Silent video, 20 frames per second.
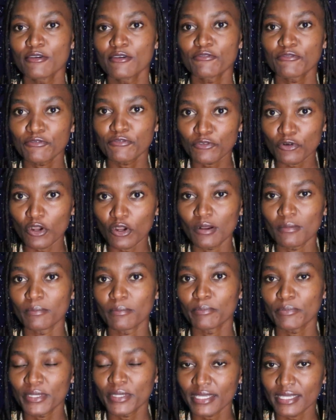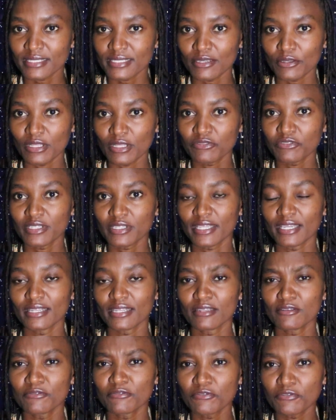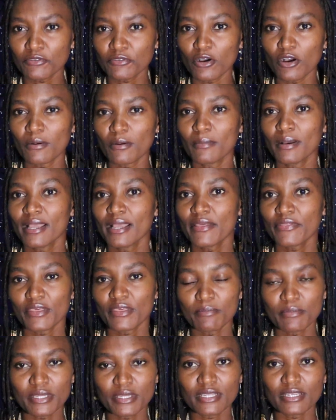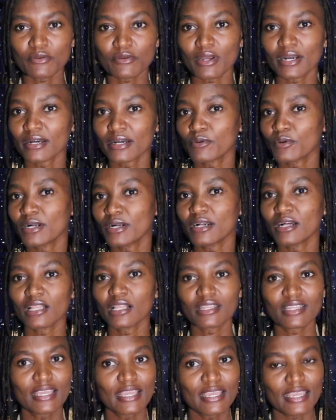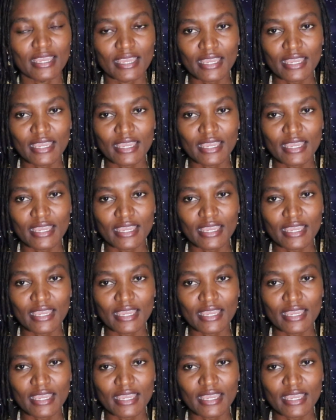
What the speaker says: from being a South African and from the mineral world,